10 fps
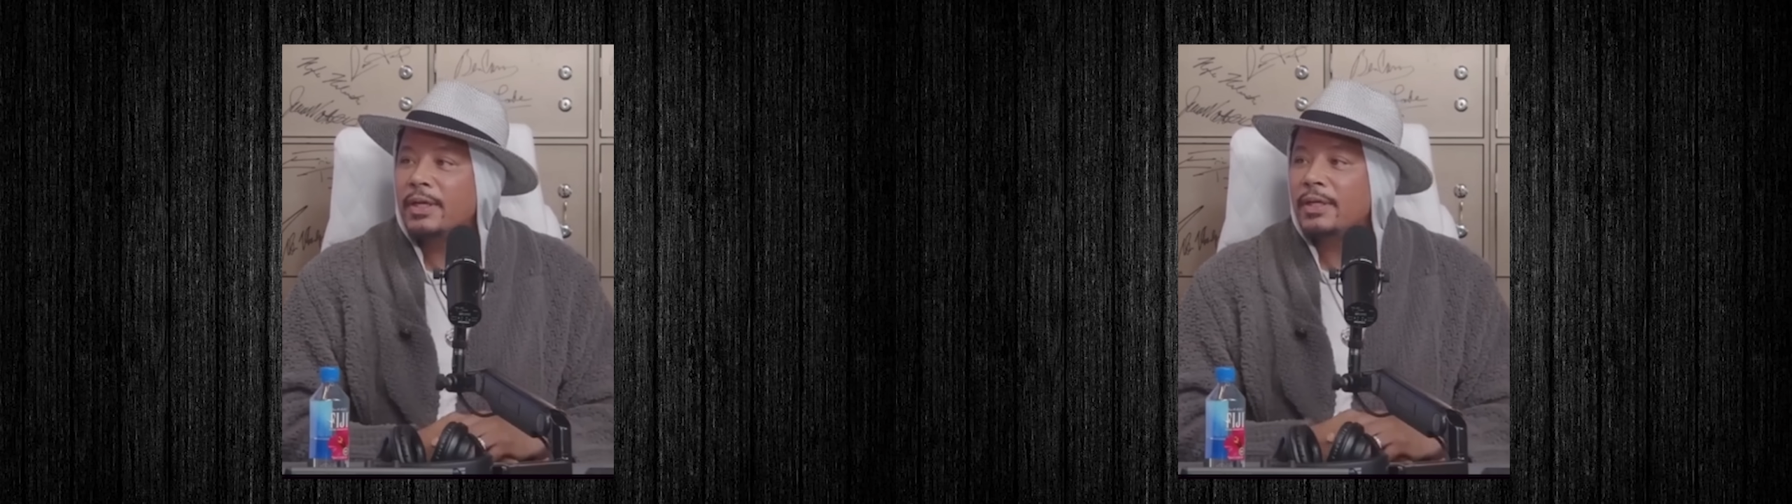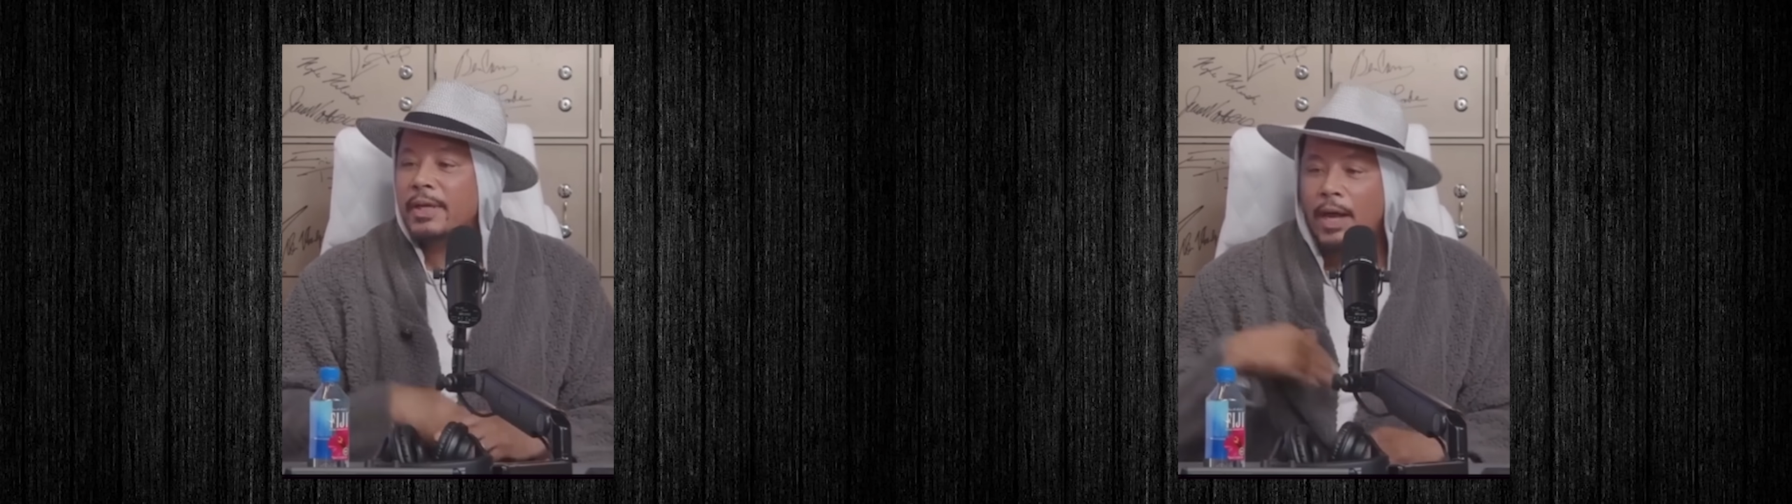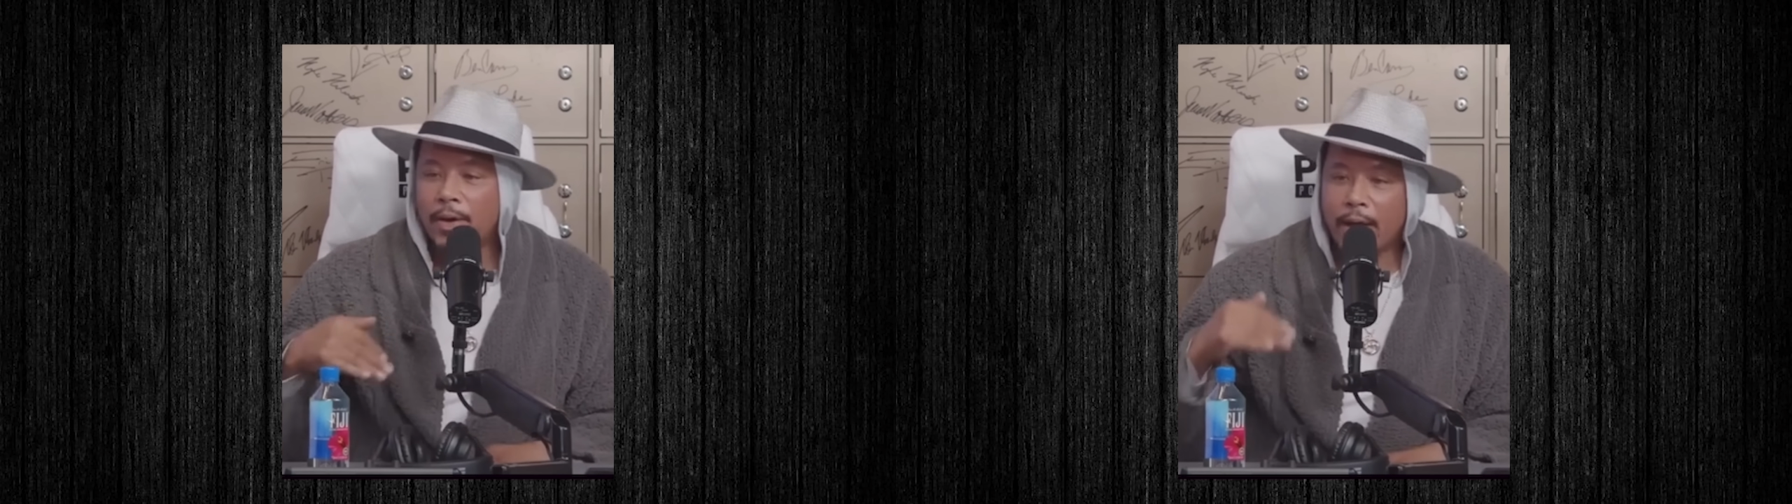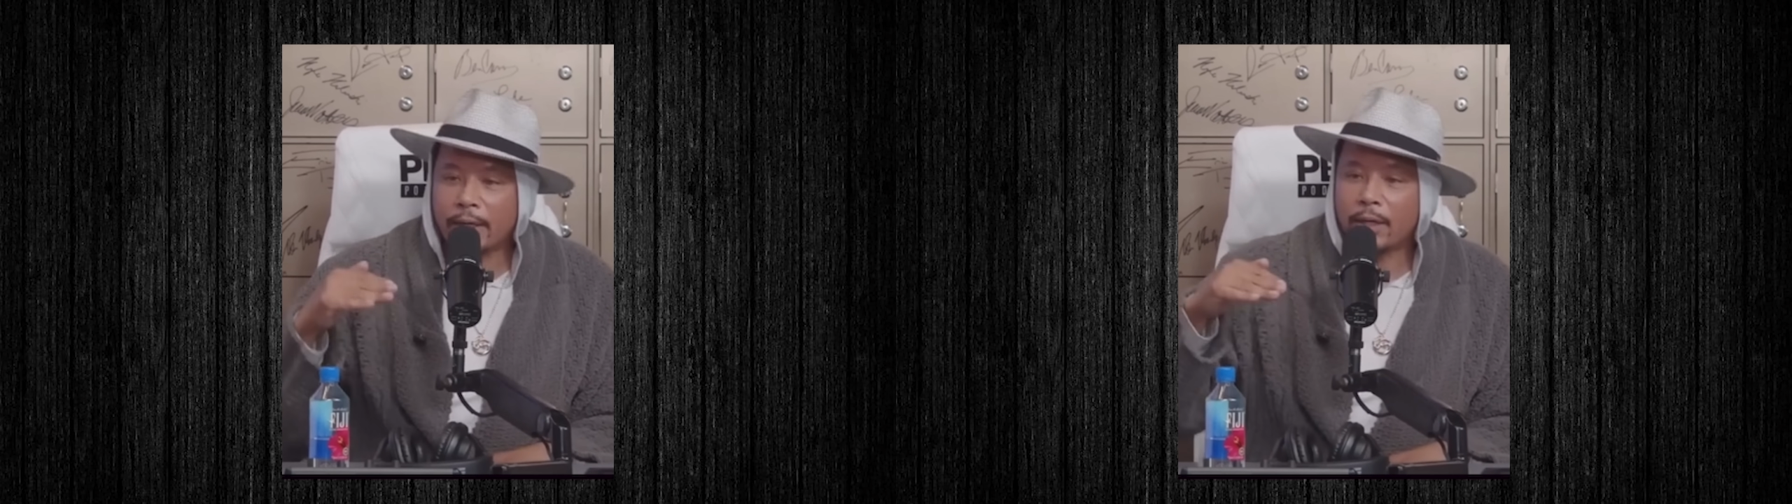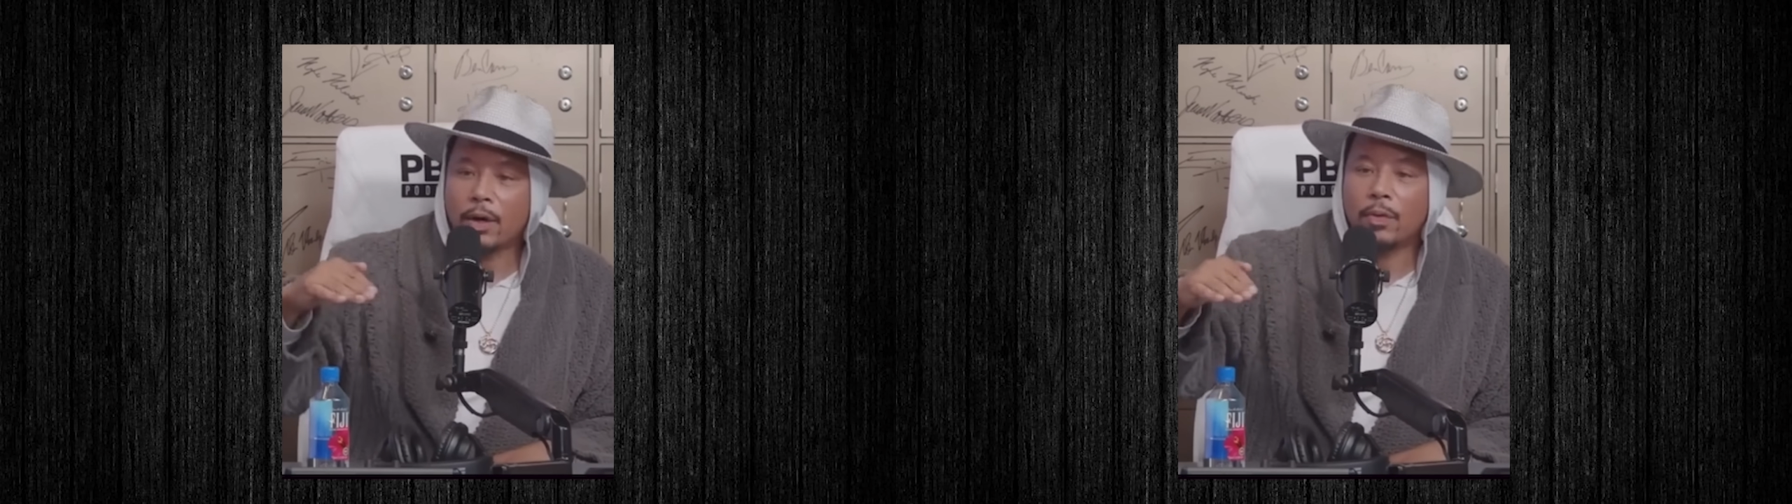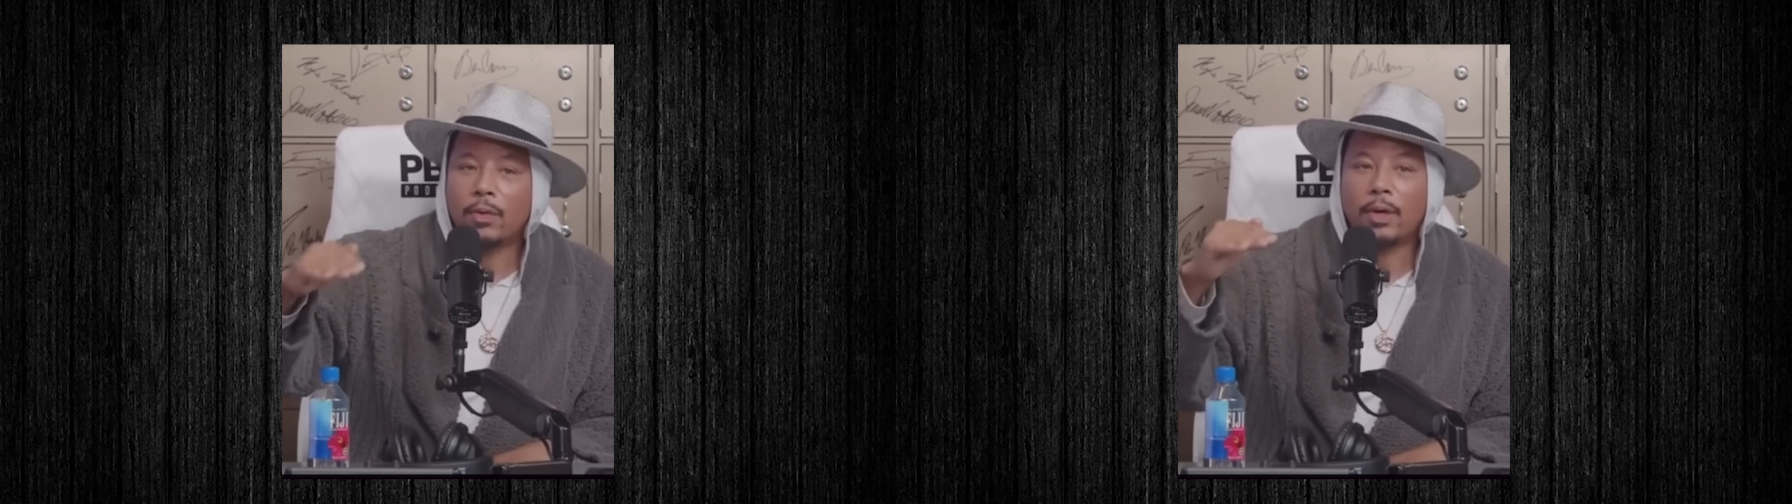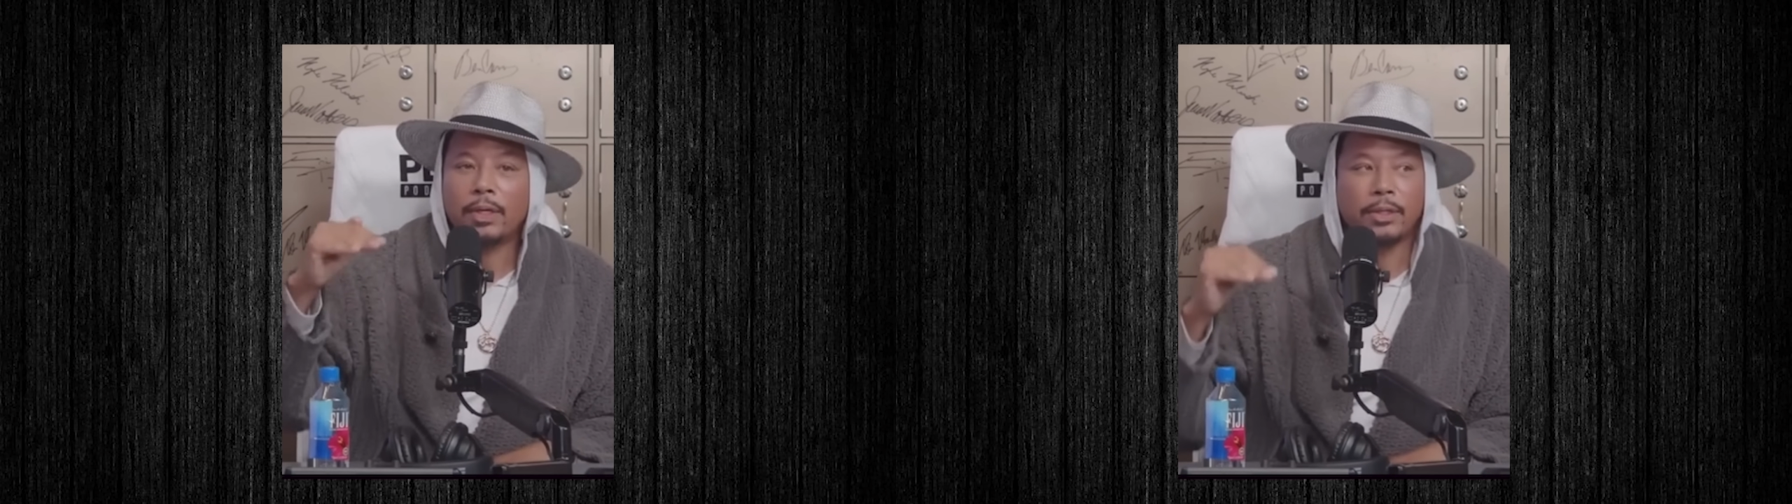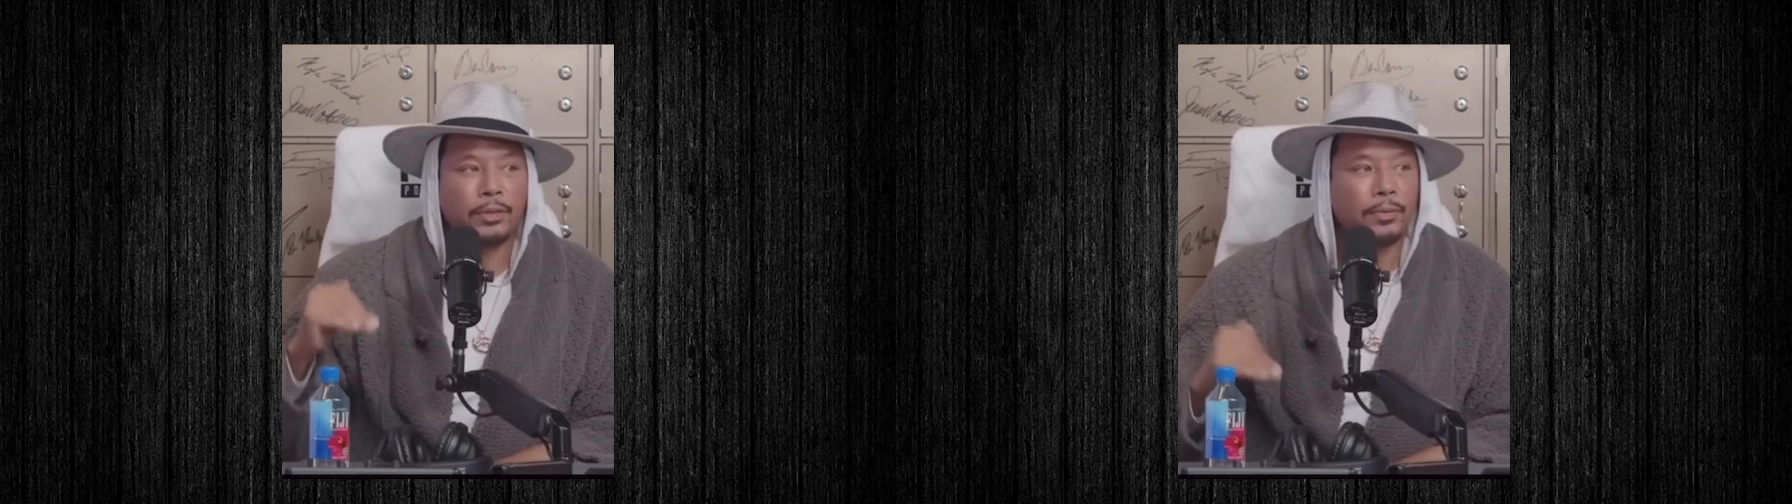Now I can go on and do